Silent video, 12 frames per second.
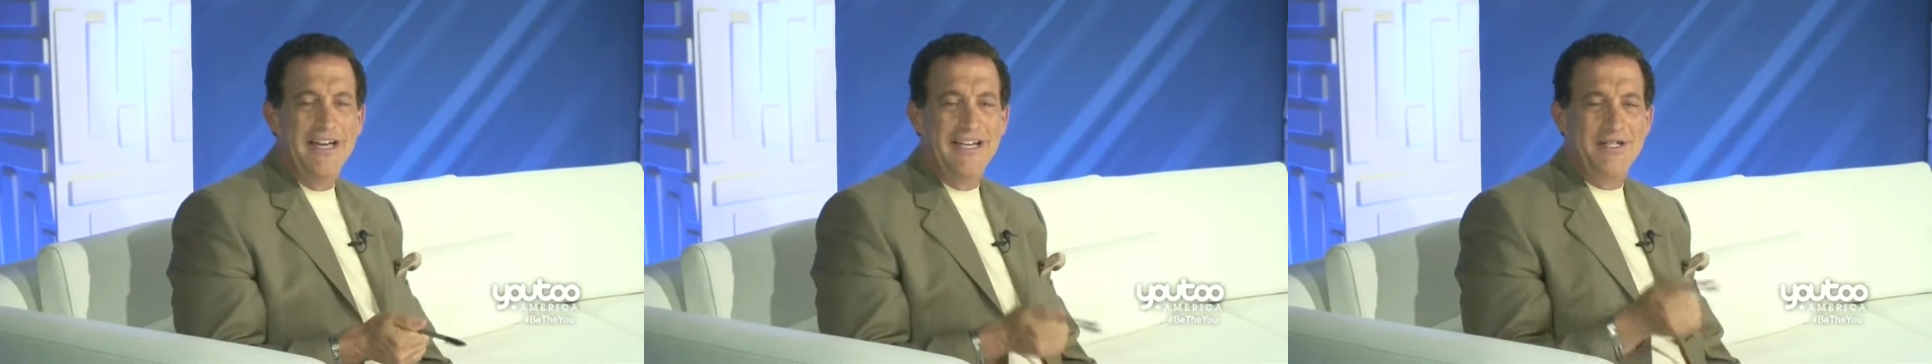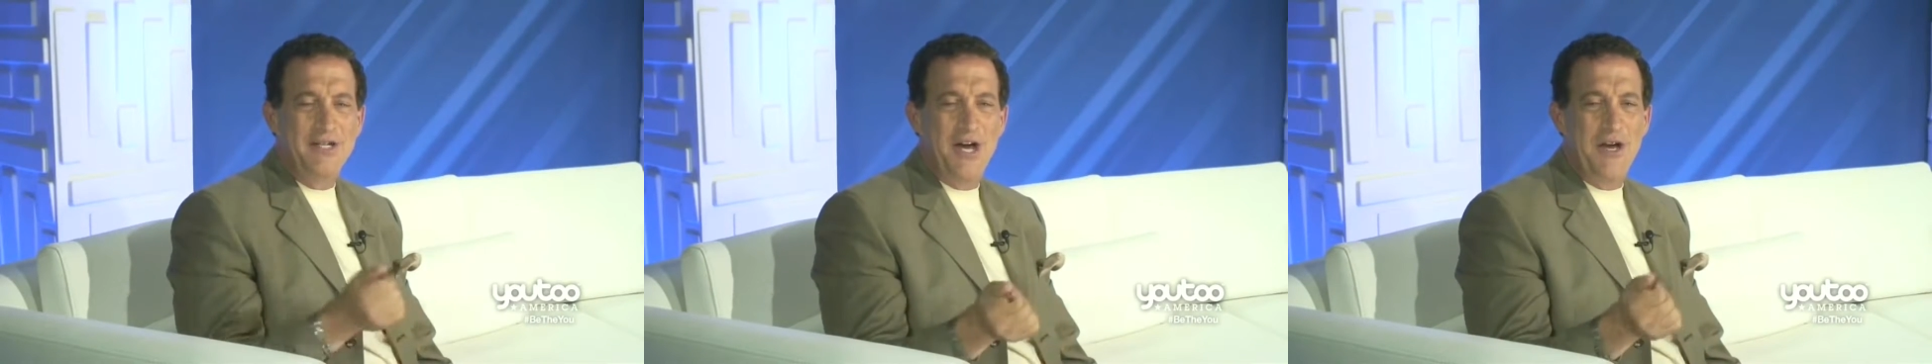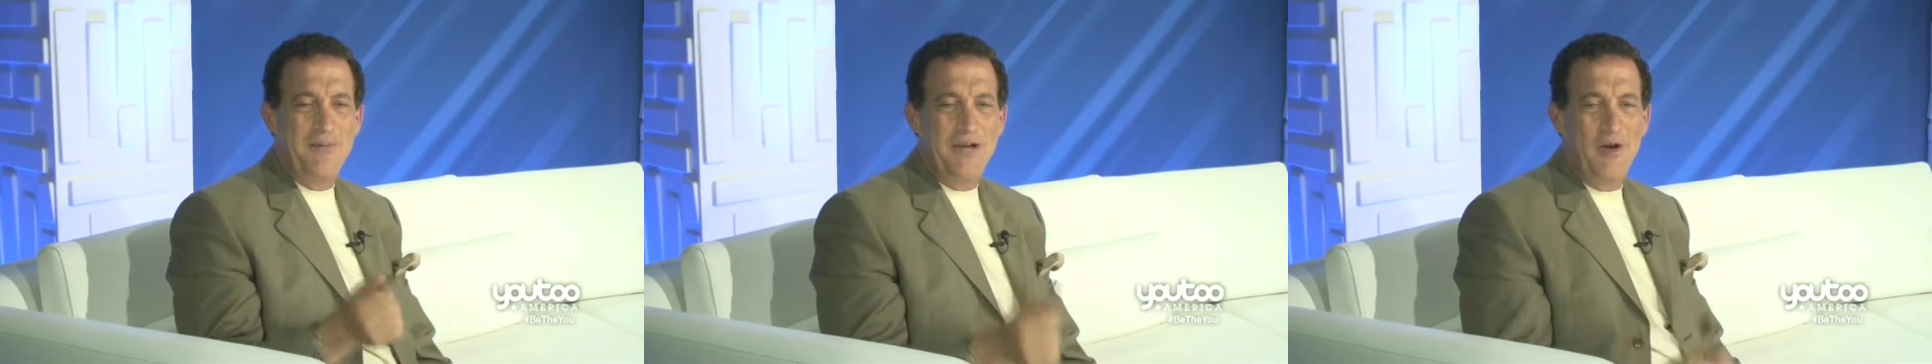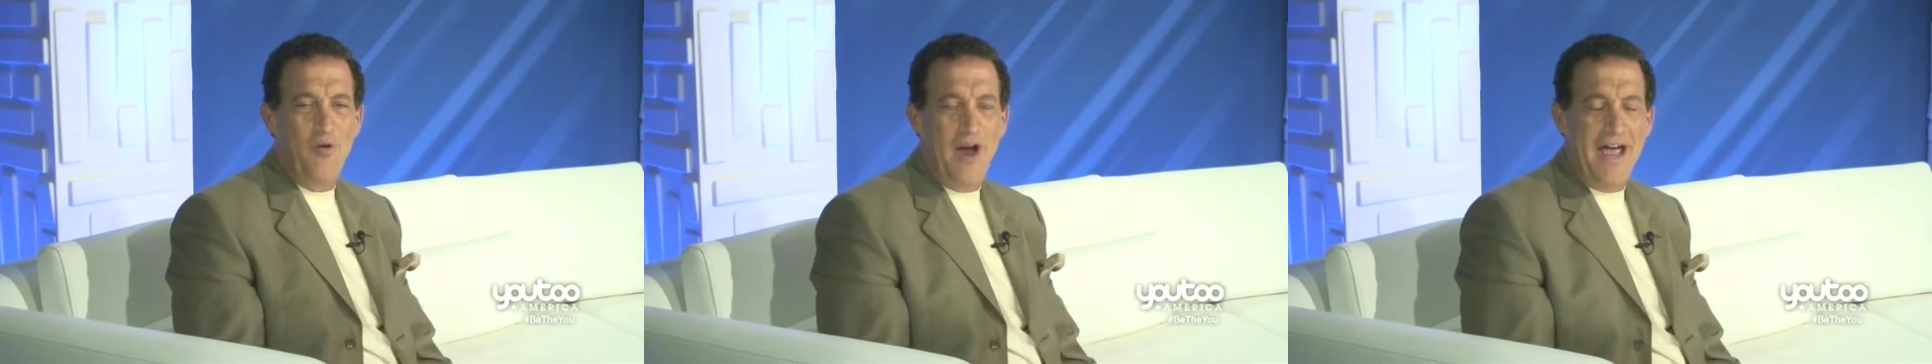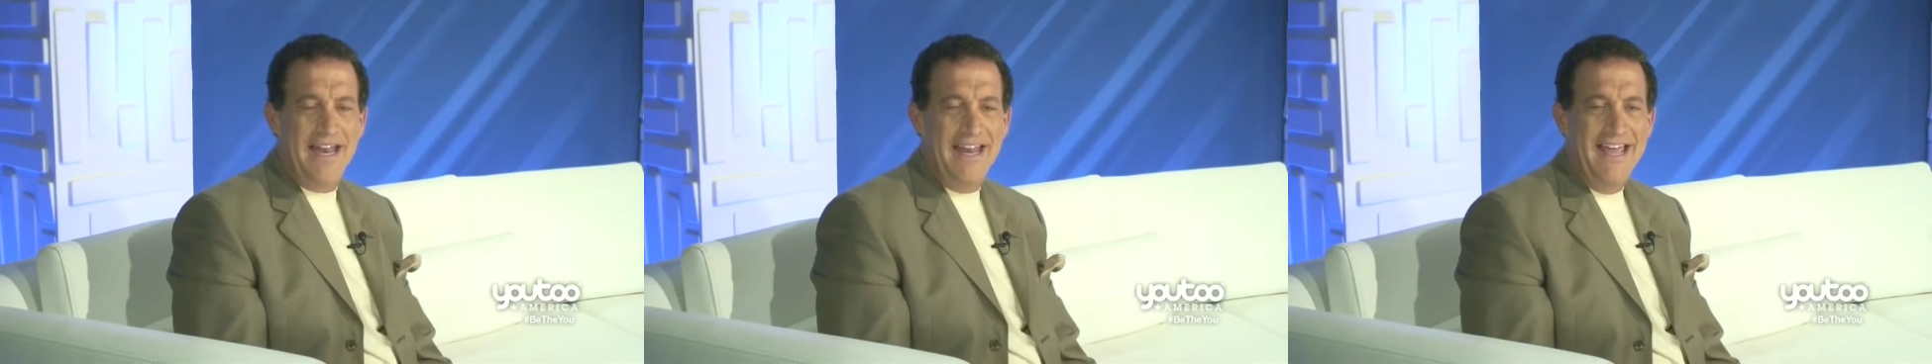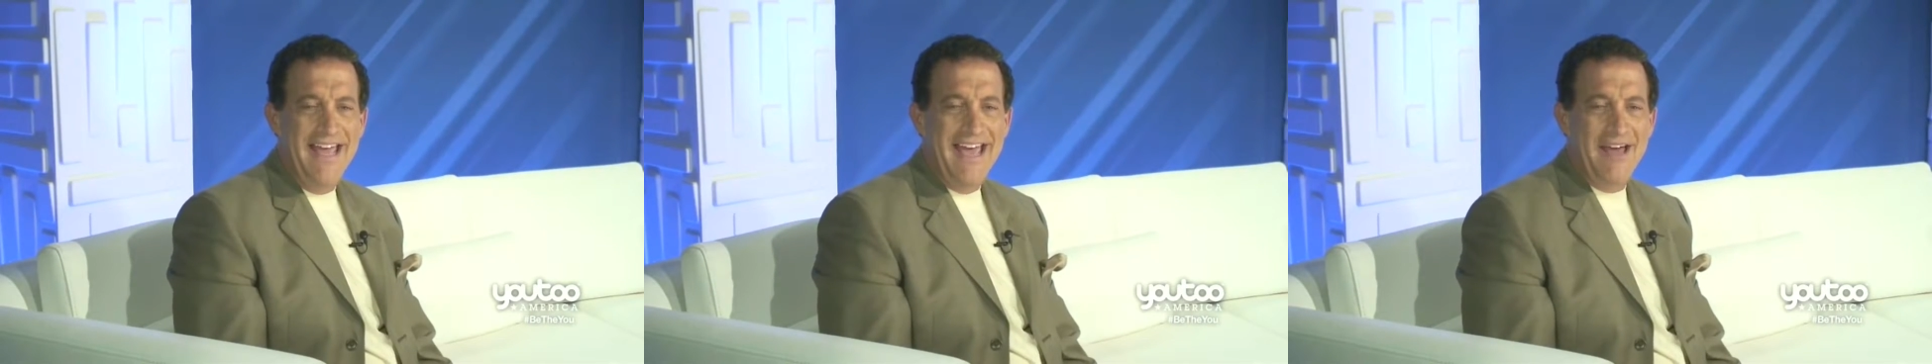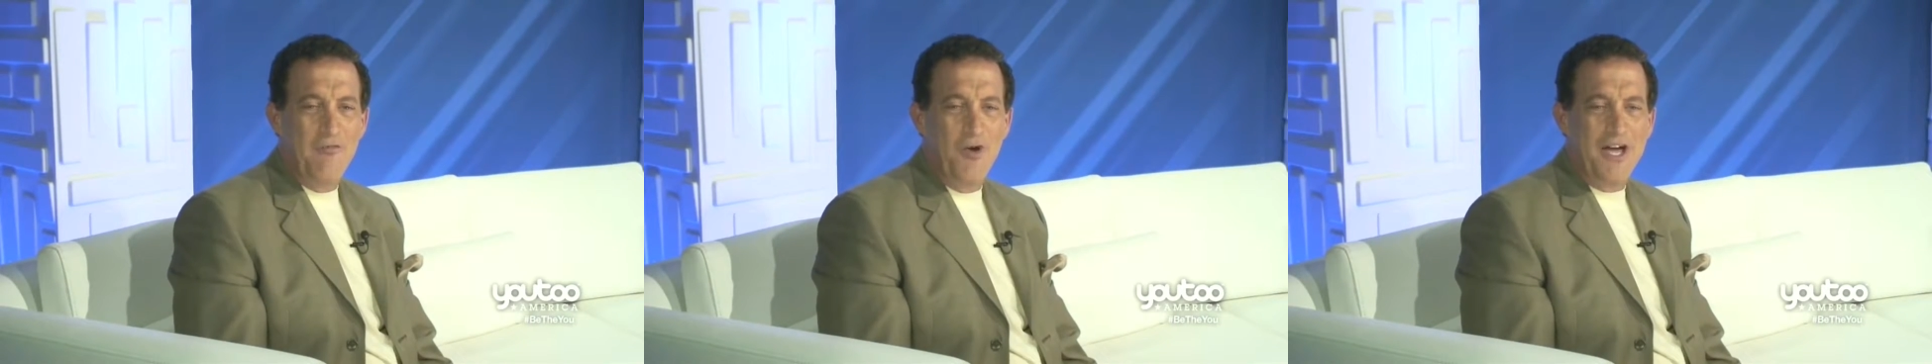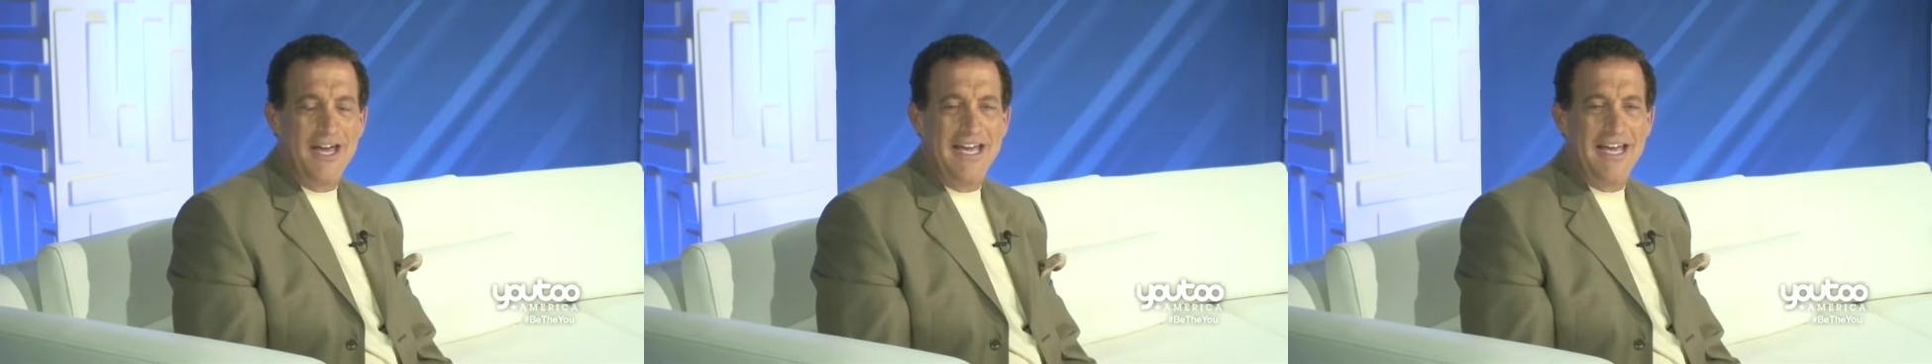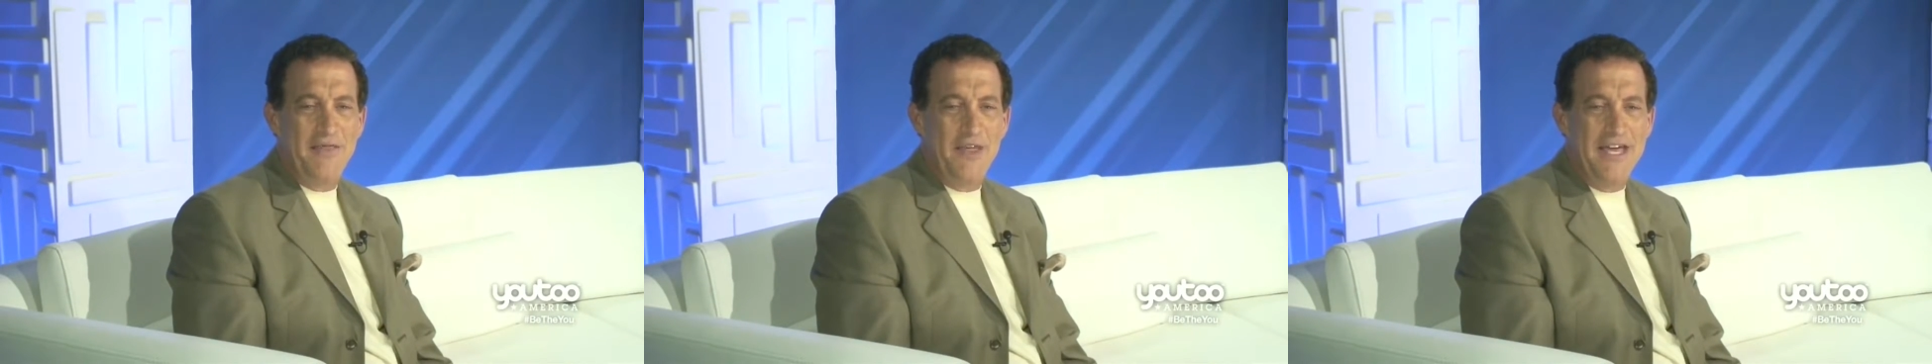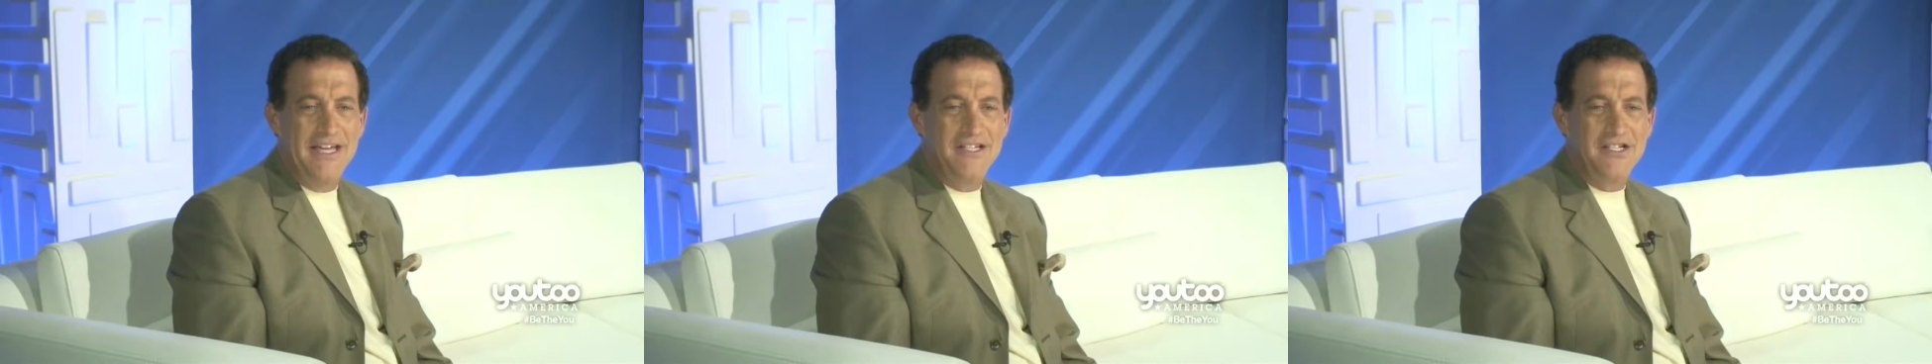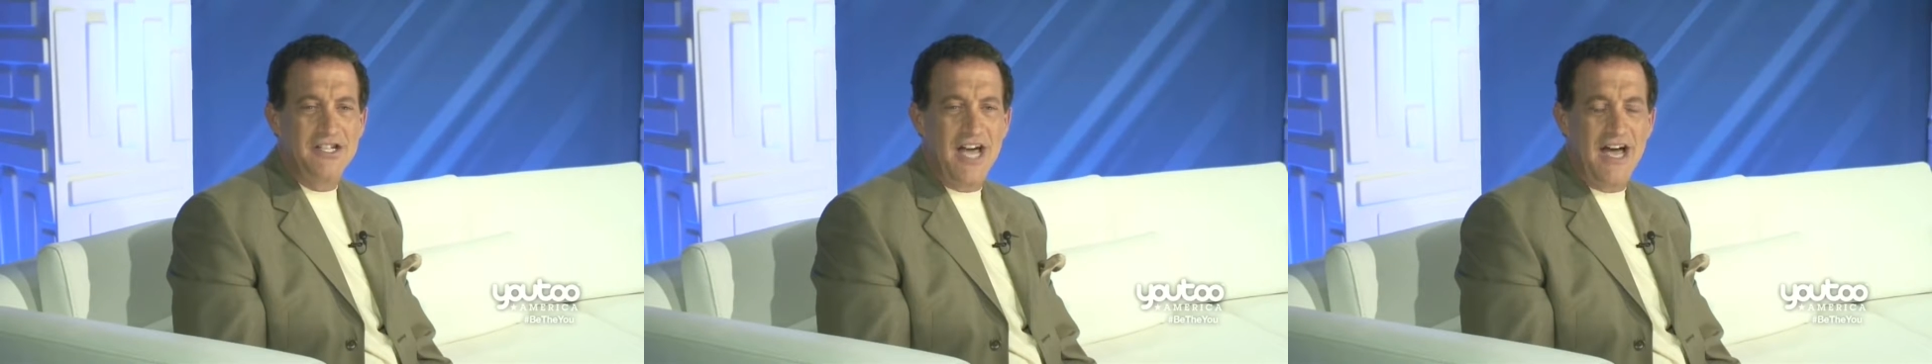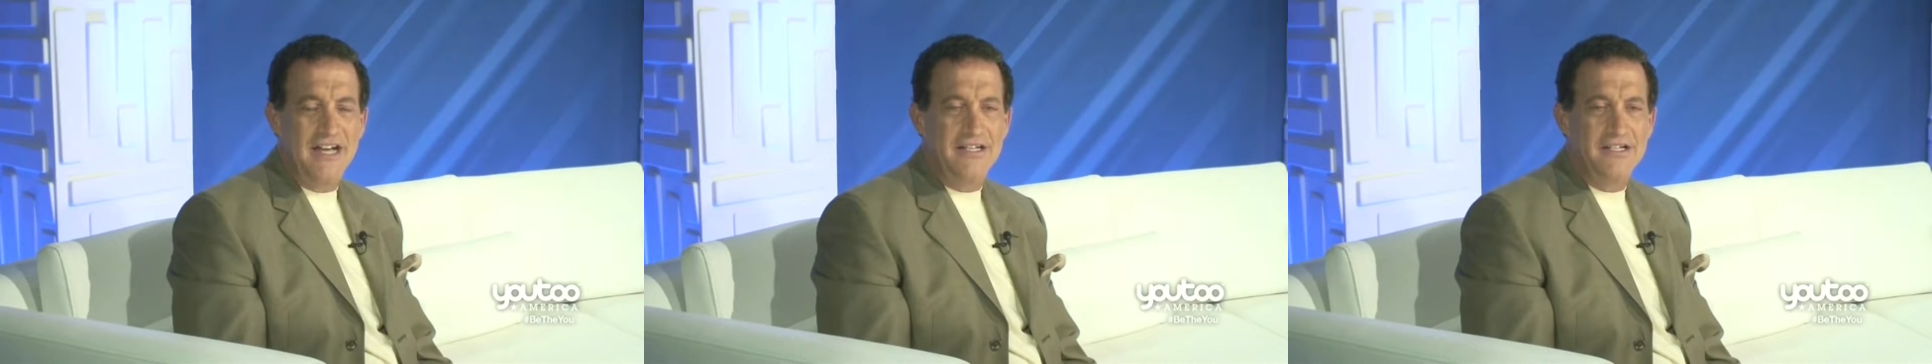It's gonna be great. And we're gonna get the inside